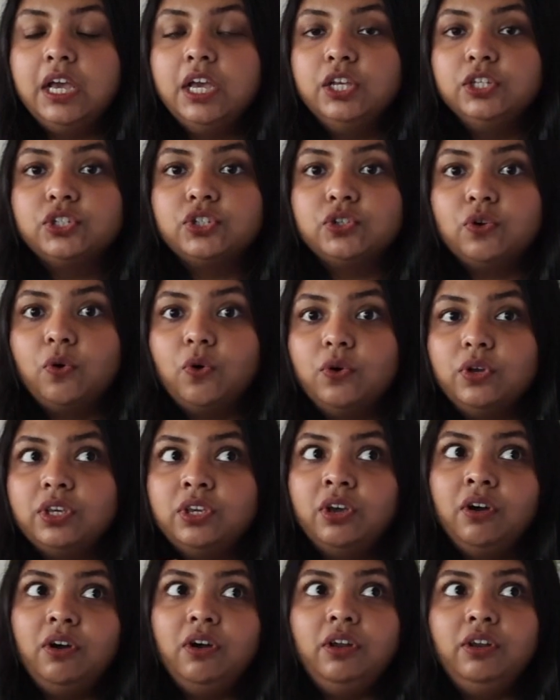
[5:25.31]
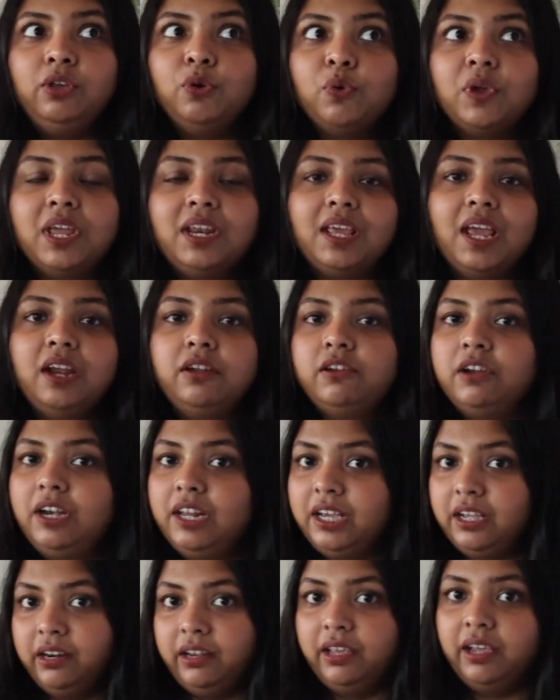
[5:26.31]
So here you can get
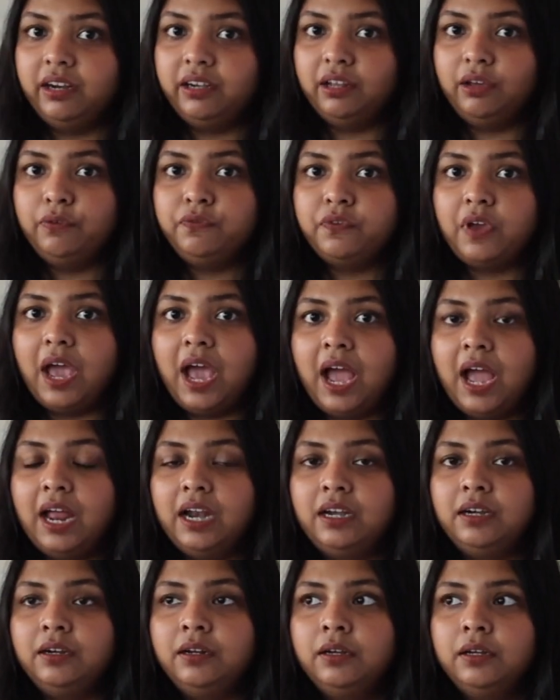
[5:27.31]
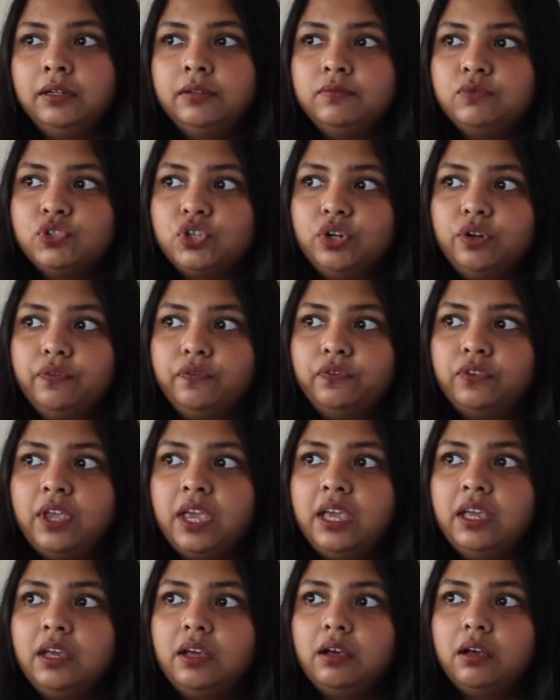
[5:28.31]
really creative and sort of
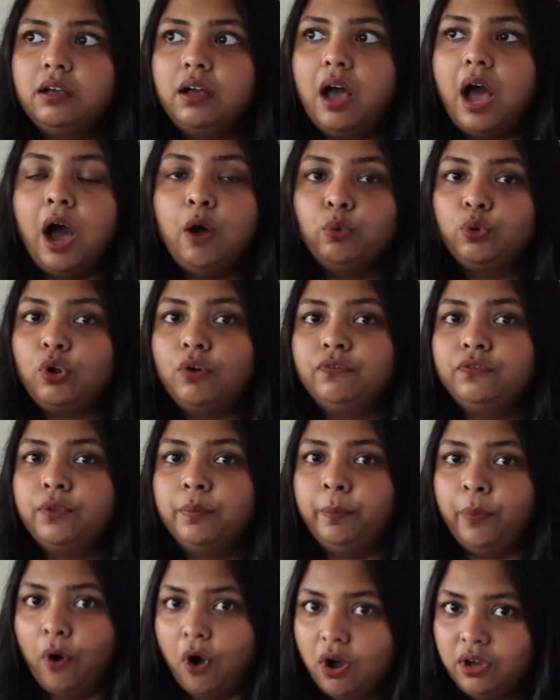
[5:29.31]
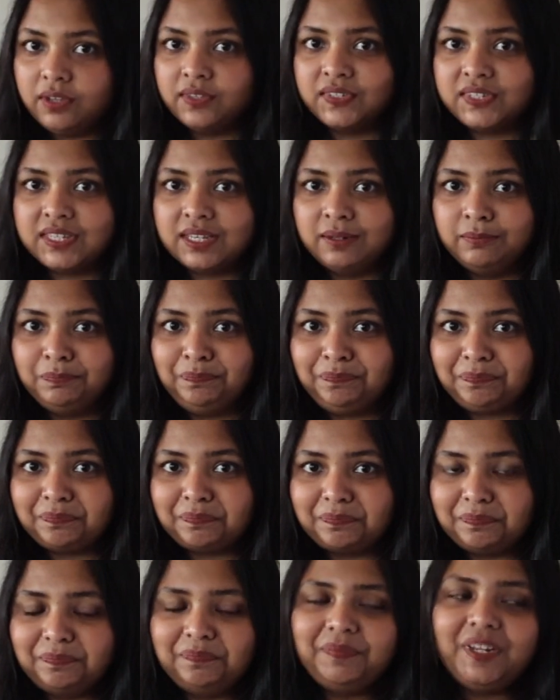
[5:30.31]
think out of the box.
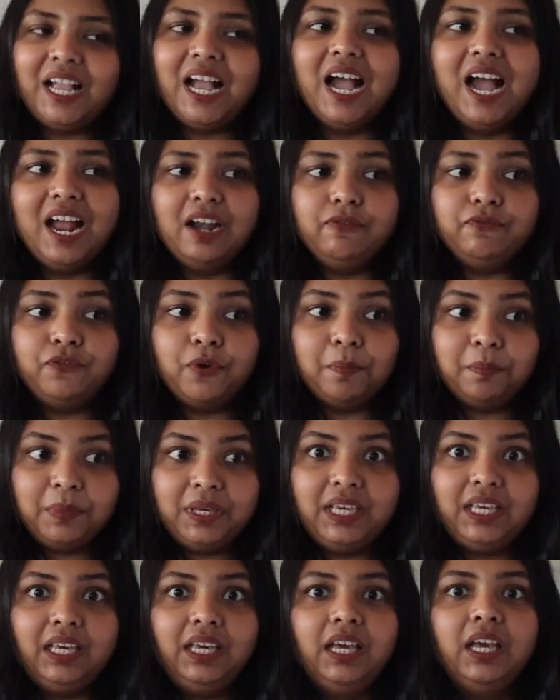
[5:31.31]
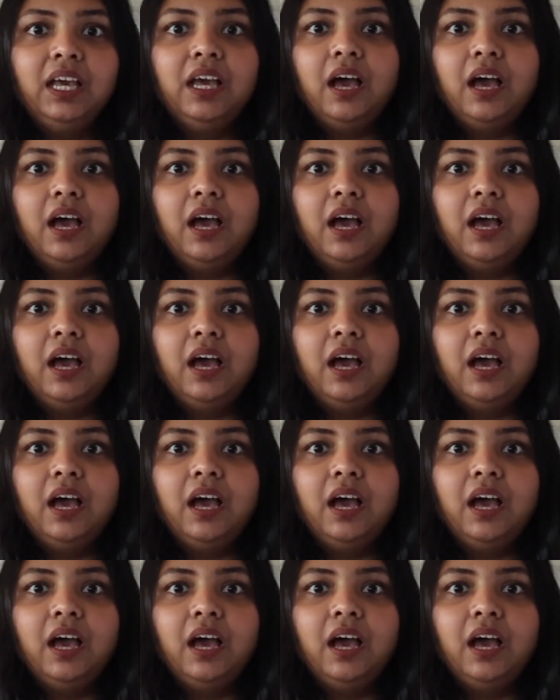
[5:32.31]
And for me,